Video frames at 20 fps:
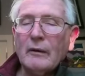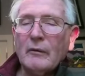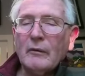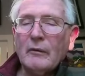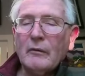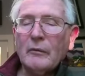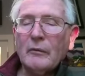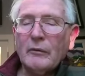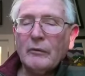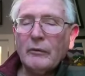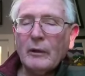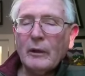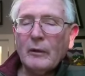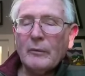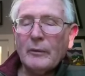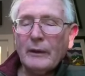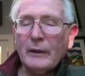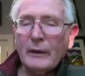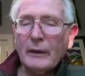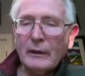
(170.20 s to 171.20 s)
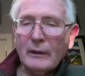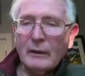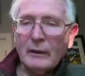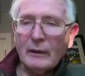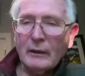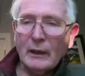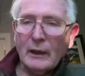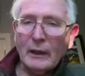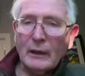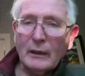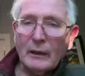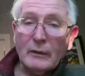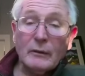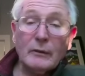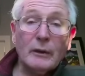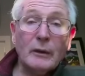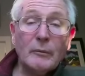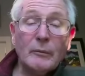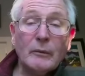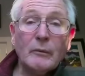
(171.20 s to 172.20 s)
before I begin
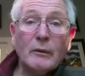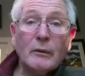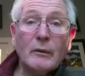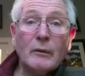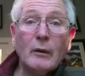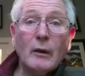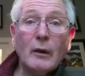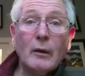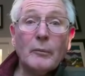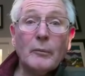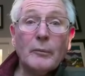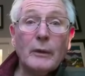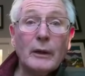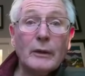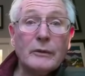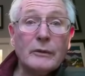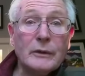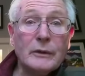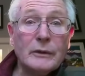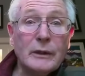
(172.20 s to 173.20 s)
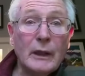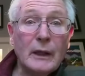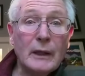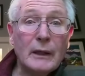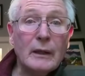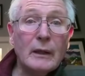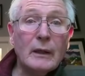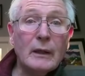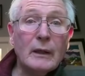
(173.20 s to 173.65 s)
treatment with all patients, I